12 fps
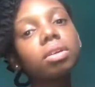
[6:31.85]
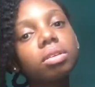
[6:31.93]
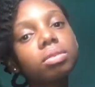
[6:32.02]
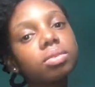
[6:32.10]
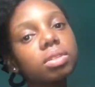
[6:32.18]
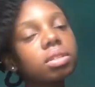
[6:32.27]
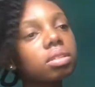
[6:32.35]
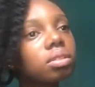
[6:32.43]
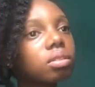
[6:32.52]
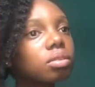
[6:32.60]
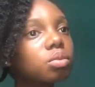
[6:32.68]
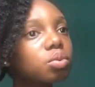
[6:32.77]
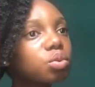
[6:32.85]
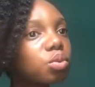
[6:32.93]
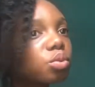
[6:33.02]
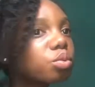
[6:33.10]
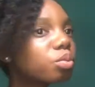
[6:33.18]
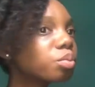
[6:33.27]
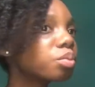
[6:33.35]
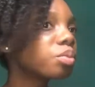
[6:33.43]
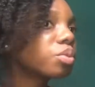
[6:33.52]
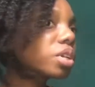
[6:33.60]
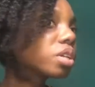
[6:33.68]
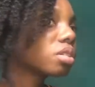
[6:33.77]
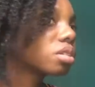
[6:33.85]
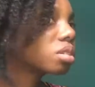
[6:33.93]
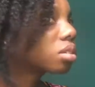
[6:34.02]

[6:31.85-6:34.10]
loosening 2 braids,